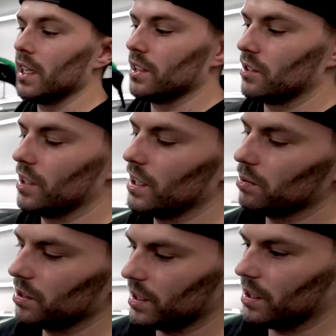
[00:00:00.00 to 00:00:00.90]
So here,
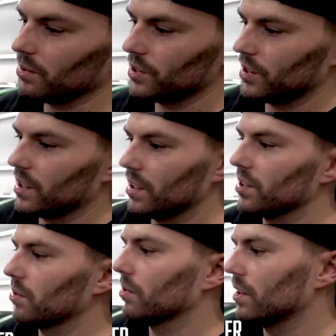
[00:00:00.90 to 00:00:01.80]
we're gonna cold stretch this
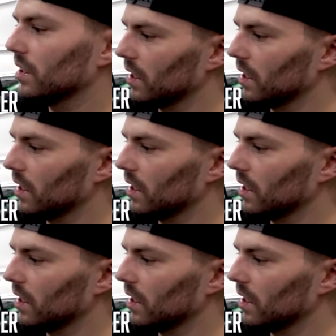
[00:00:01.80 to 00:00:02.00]
corner.